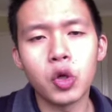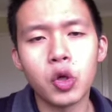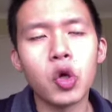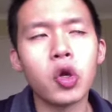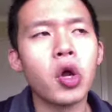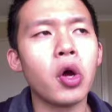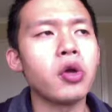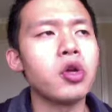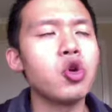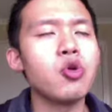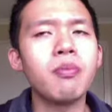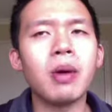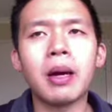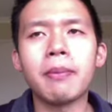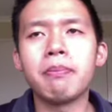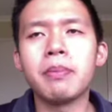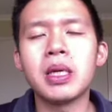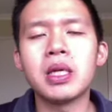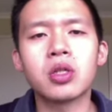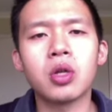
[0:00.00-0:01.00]
You know, you
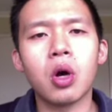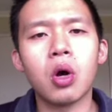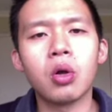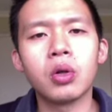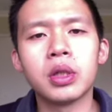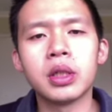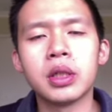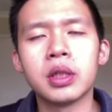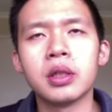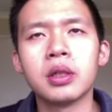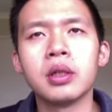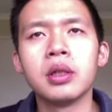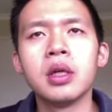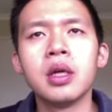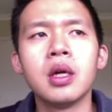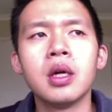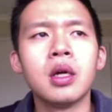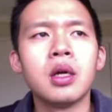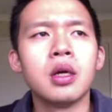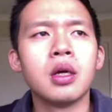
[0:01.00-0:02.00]
might miss all the
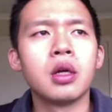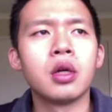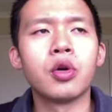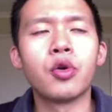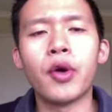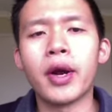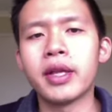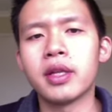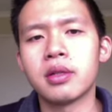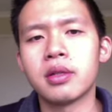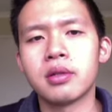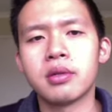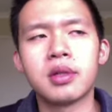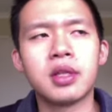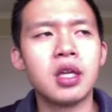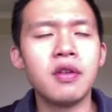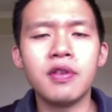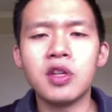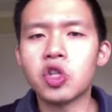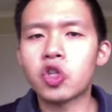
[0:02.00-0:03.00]

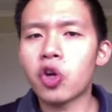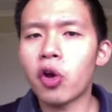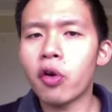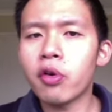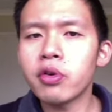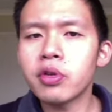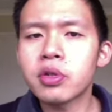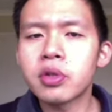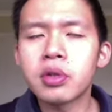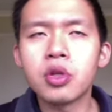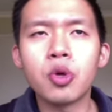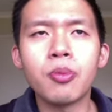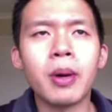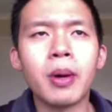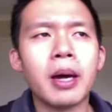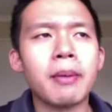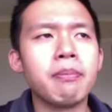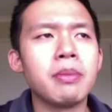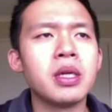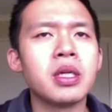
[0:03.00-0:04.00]
great T V shows. You
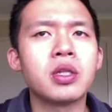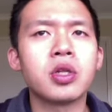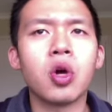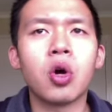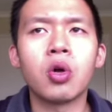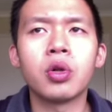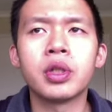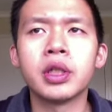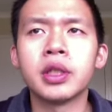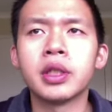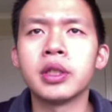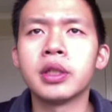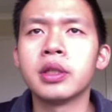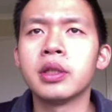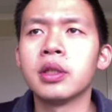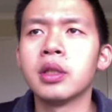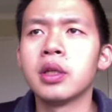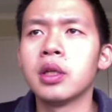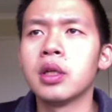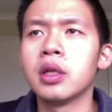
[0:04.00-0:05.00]
might miss all
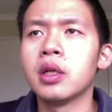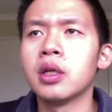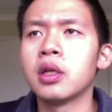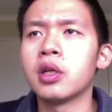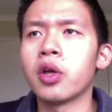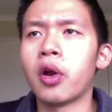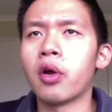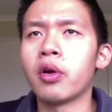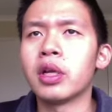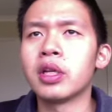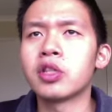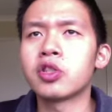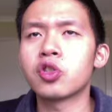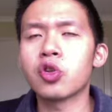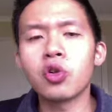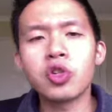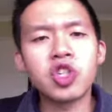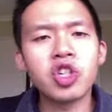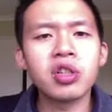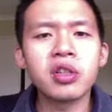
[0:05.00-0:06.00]
the, you know, the
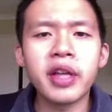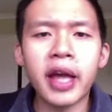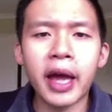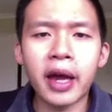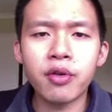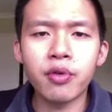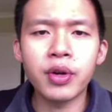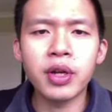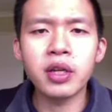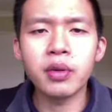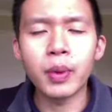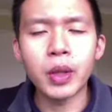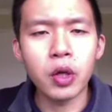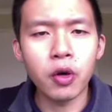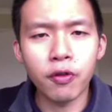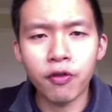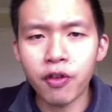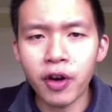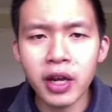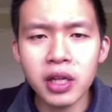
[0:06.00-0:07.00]
social gathering
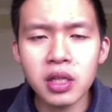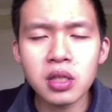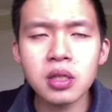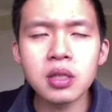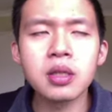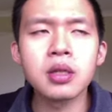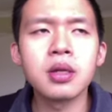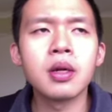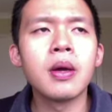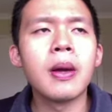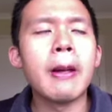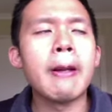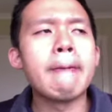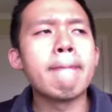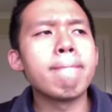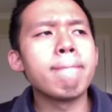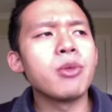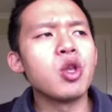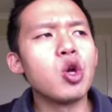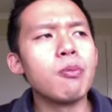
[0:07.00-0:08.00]
with your friends.
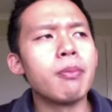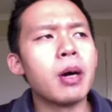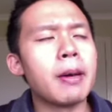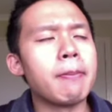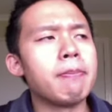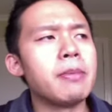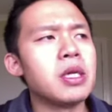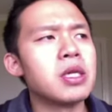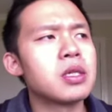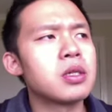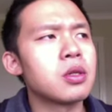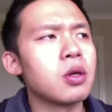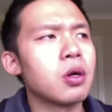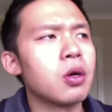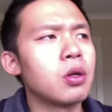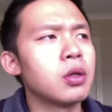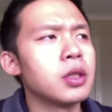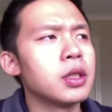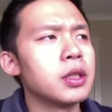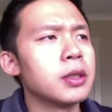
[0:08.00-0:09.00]
You might miss
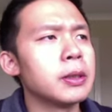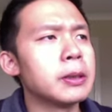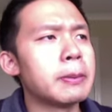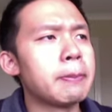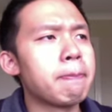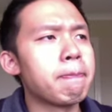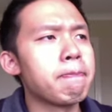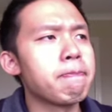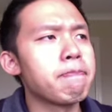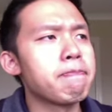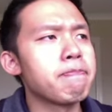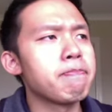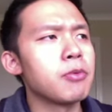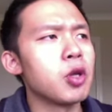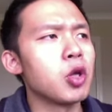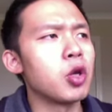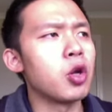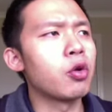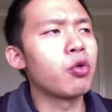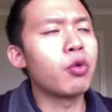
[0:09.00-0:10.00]
all the,
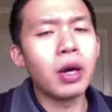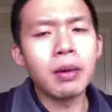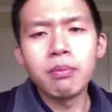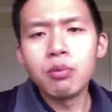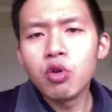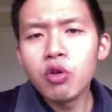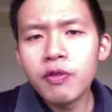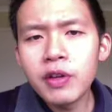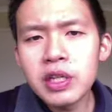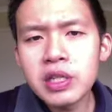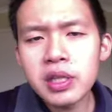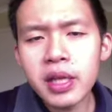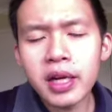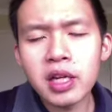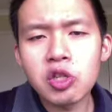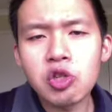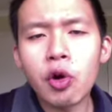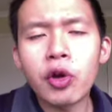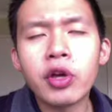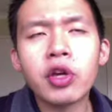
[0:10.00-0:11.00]
you know, great movies
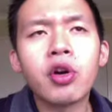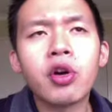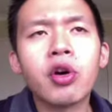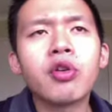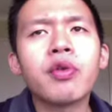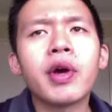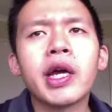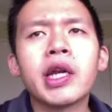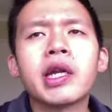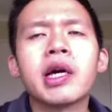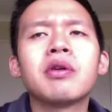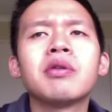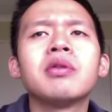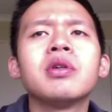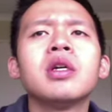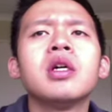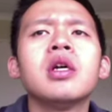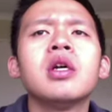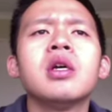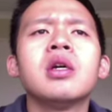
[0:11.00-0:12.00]
that is going on right
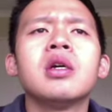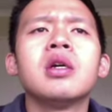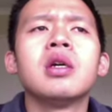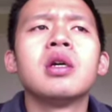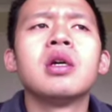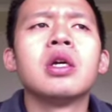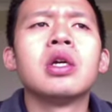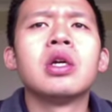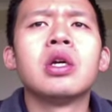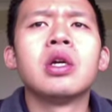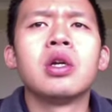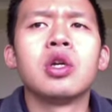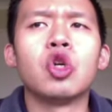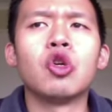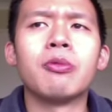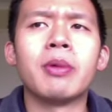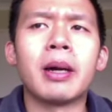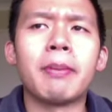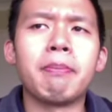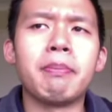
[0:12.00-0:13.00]
now.
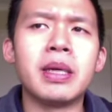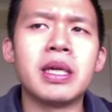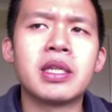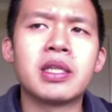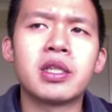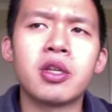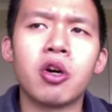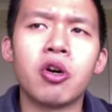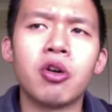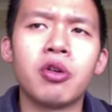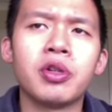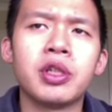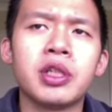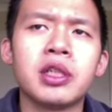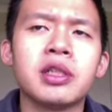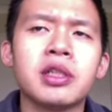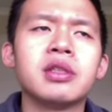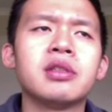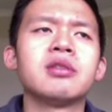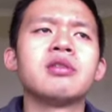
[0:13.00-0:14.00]
You might miss all
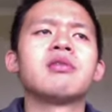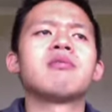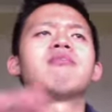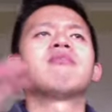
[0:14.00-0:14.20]
the